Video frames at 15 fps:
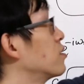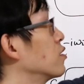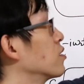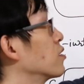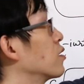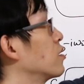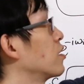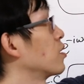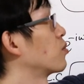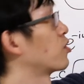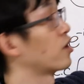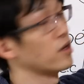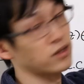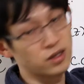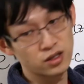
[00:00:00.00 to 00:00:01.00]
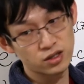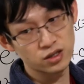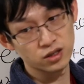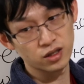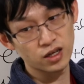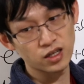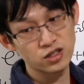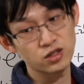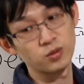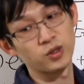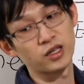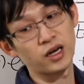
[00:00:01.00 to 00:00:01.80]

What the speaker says: your nonlinear polarization has to be